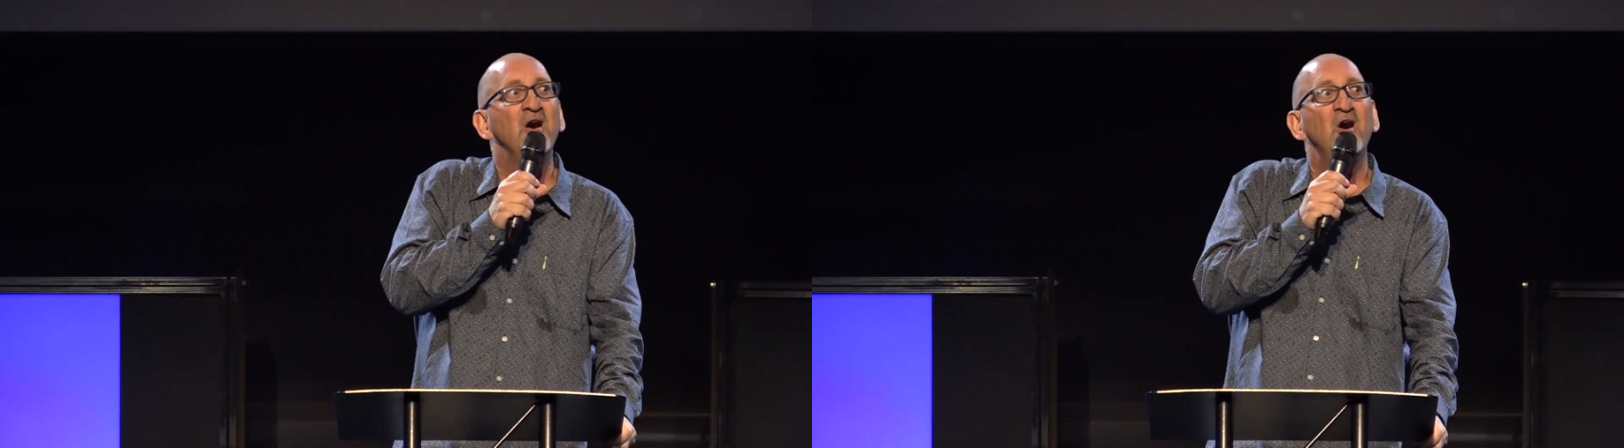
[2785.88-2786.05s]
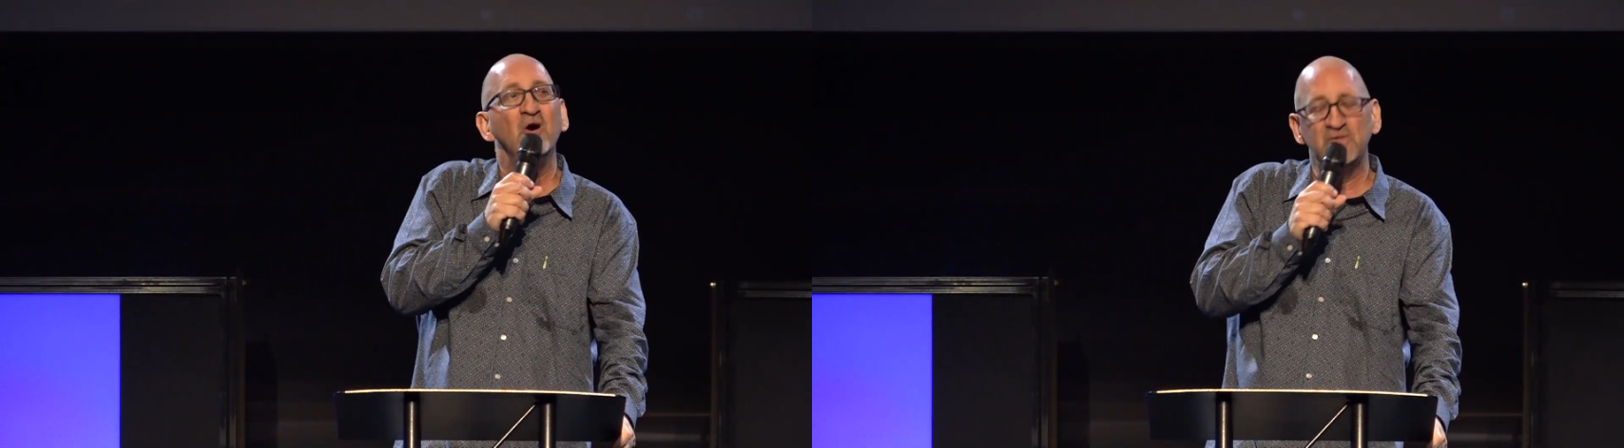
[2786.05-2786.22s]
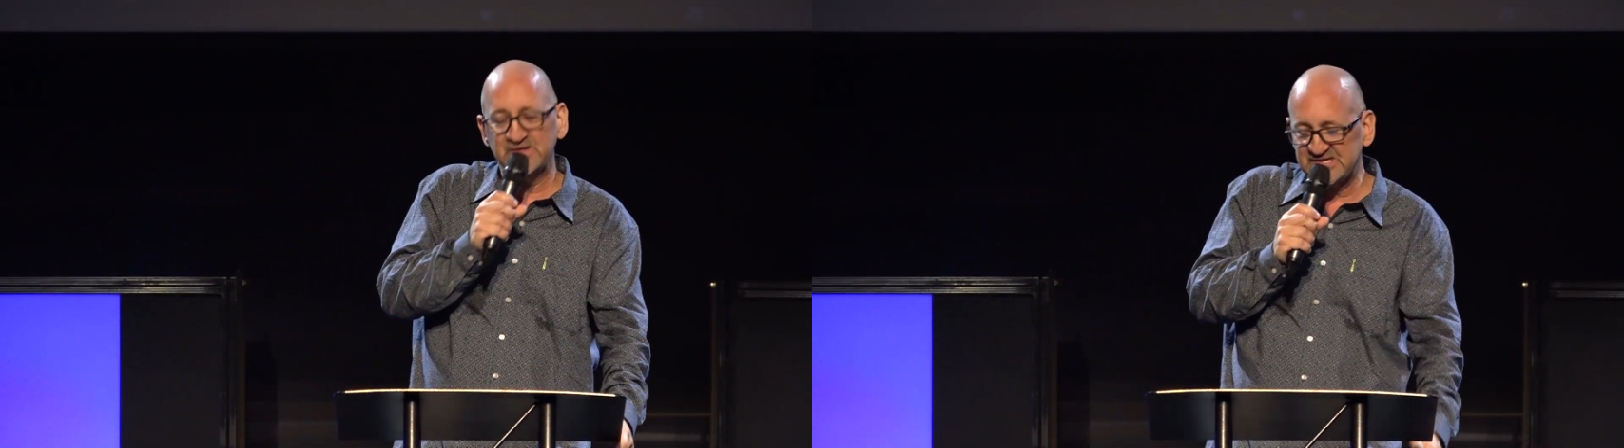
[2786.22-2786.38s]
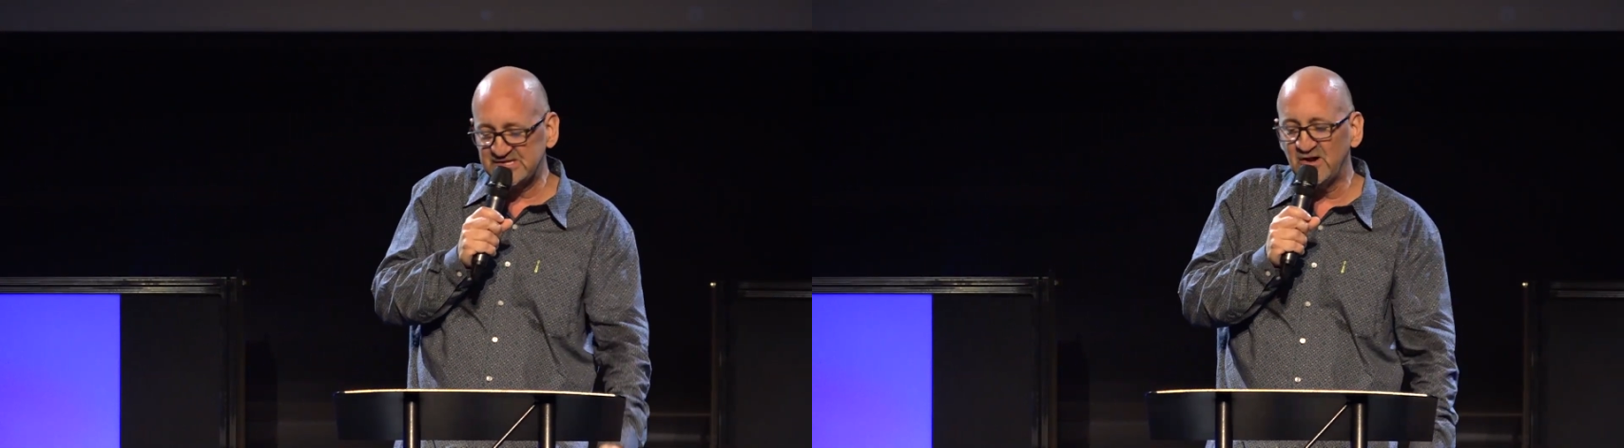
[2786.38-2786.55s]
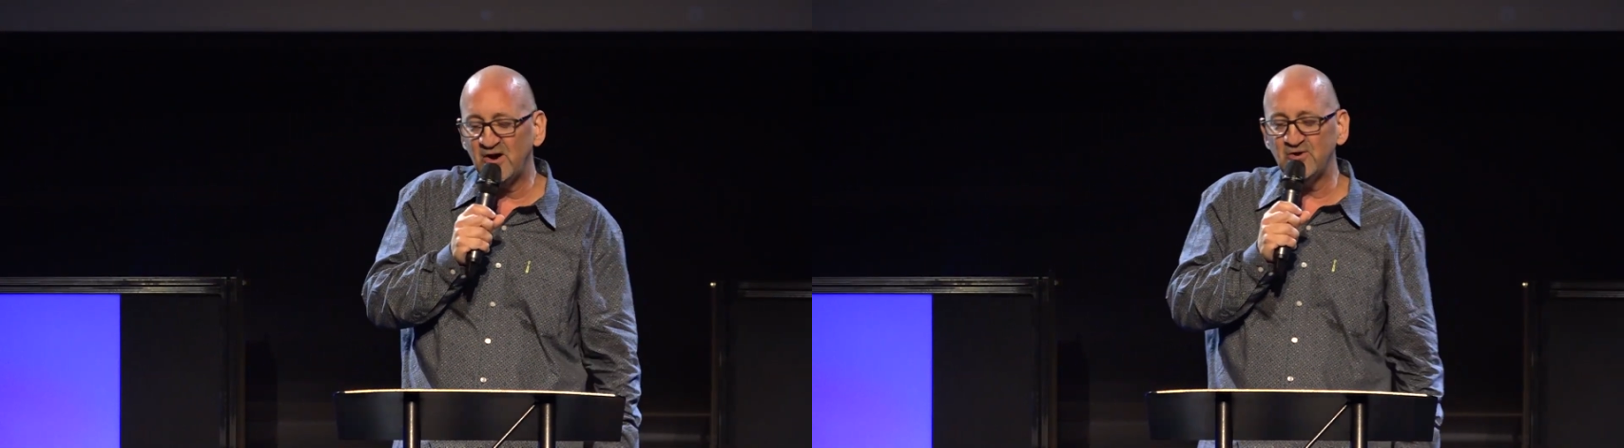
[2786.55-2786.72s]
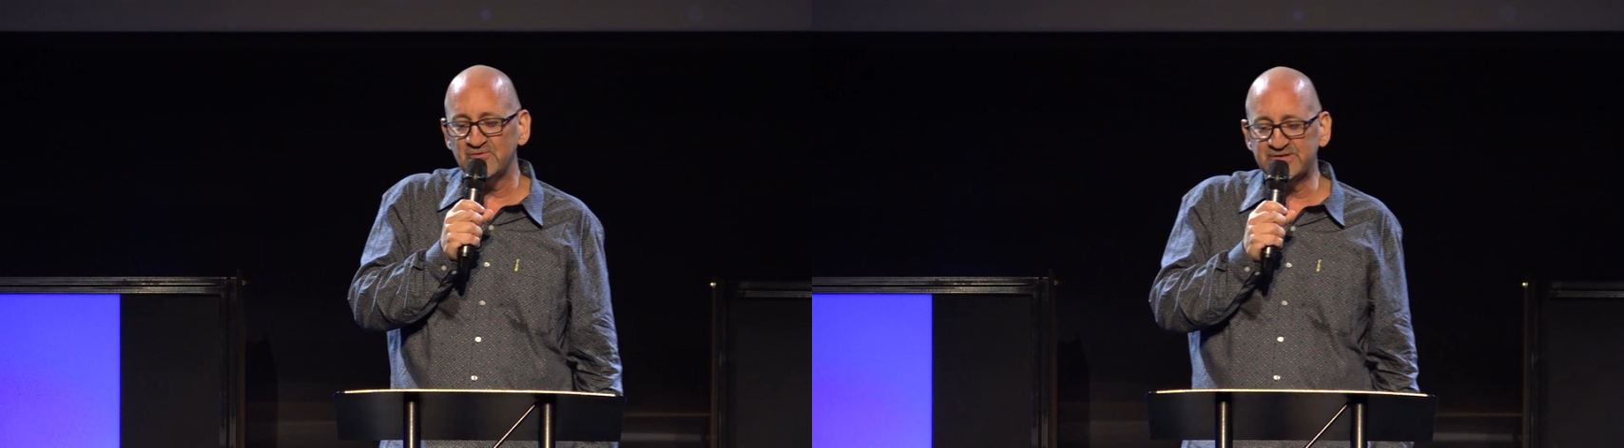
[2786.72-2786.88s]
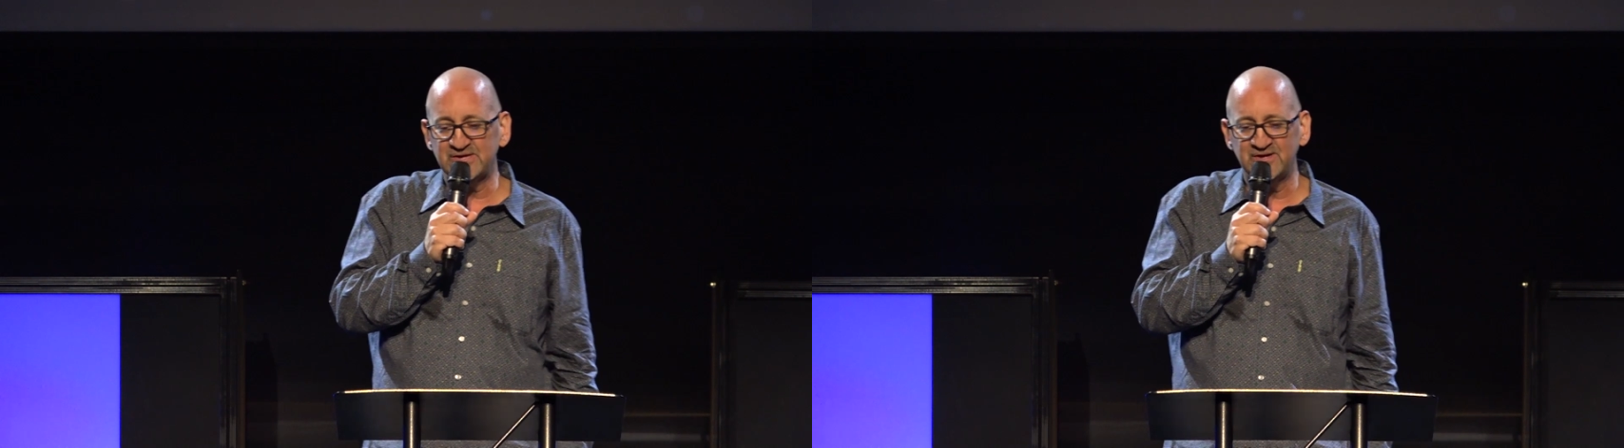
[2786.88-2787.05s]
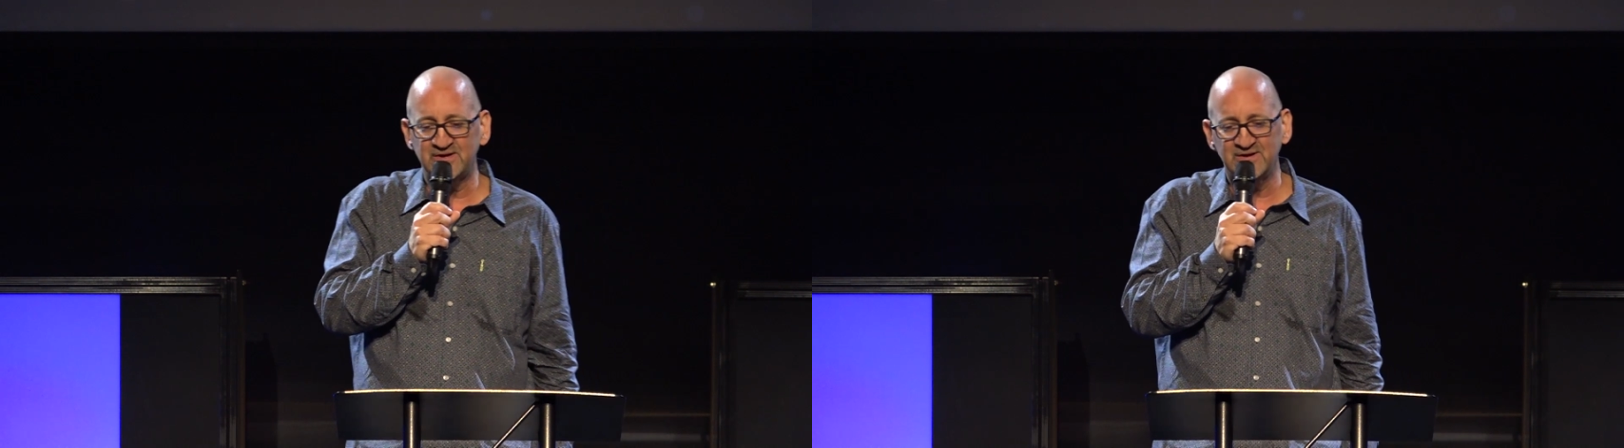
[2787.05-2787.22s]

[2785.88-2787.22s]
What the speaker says: are the salt